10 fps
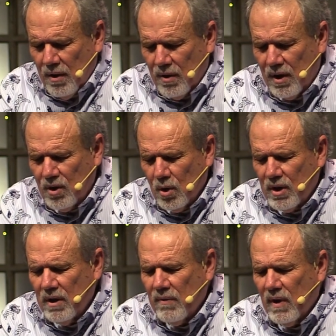That you'll
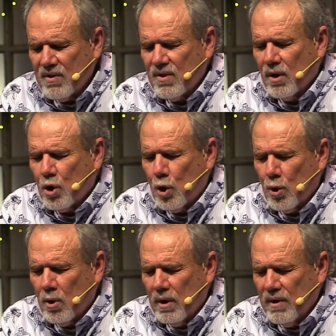give us the
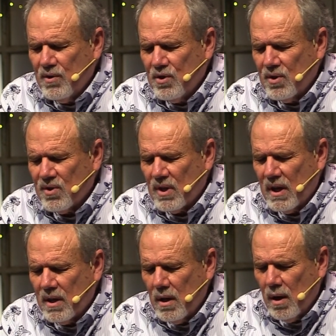courage to
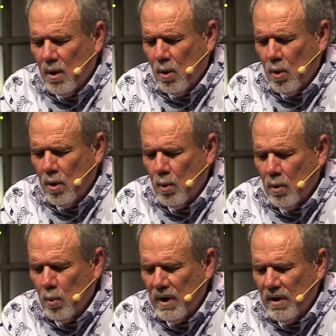say no
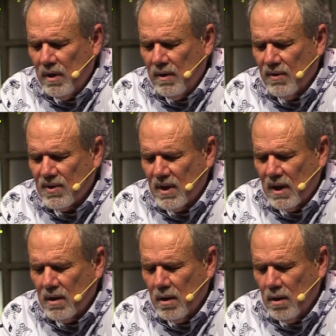when we need to
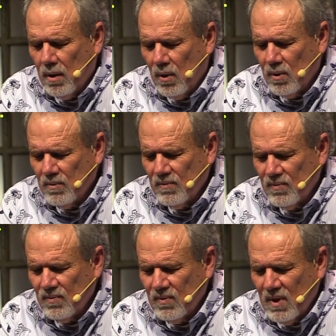say no,
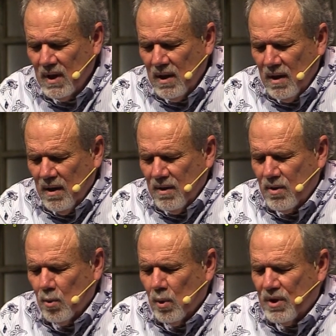
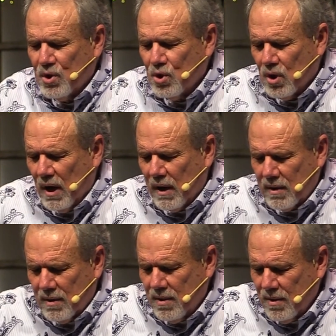to
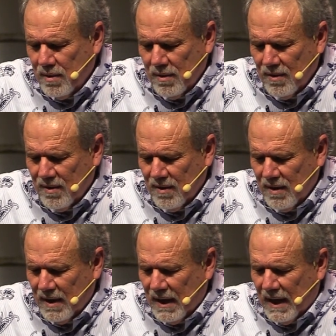reject
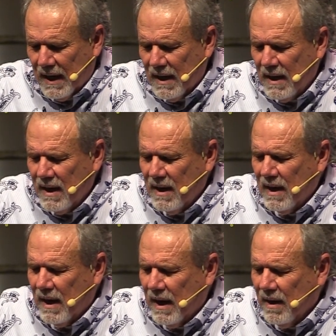
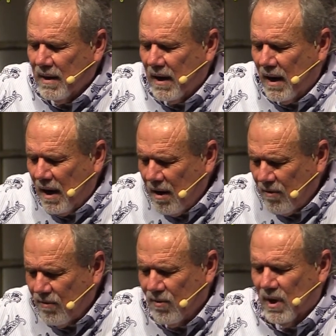any and
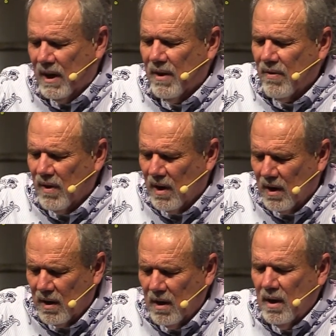
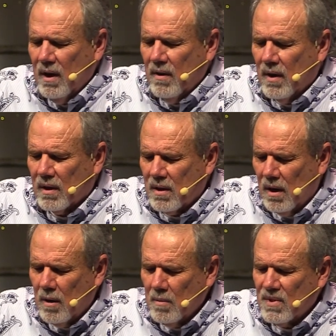everything that
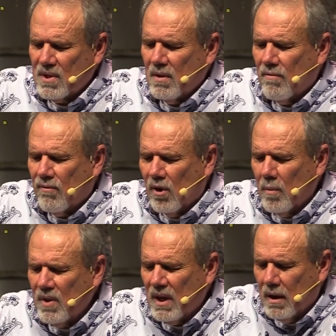comes
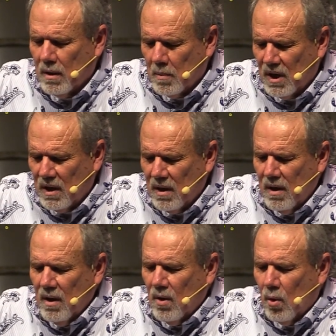from the enemy
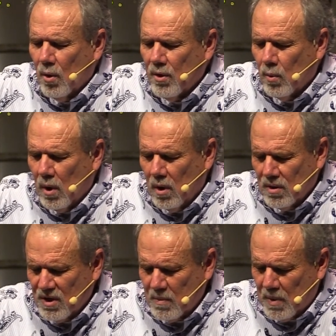or the wrong
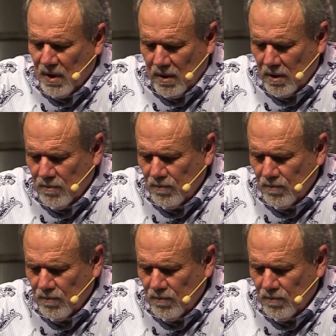spirit.